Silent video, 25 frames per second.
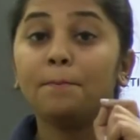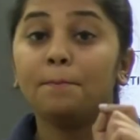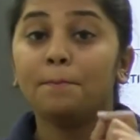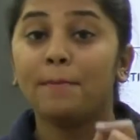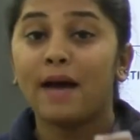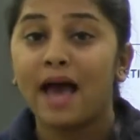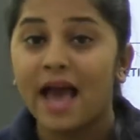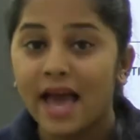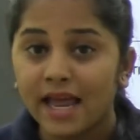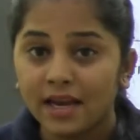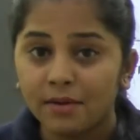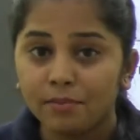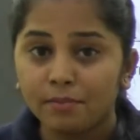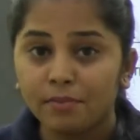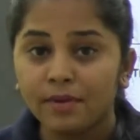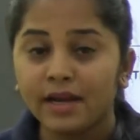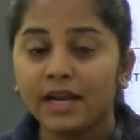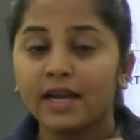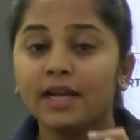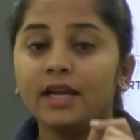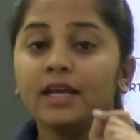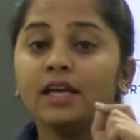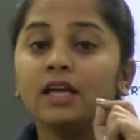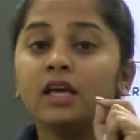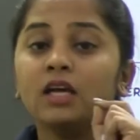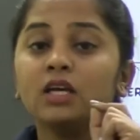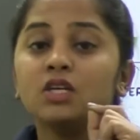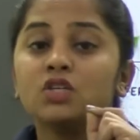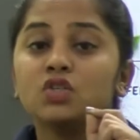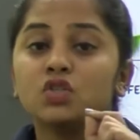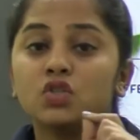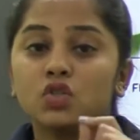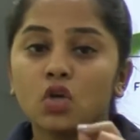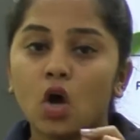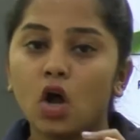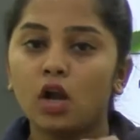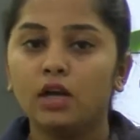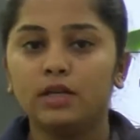man-made
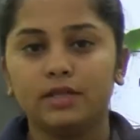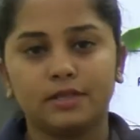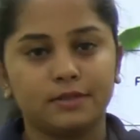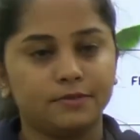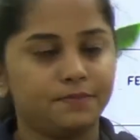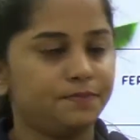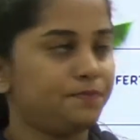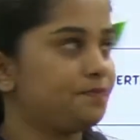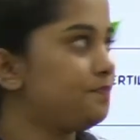salt,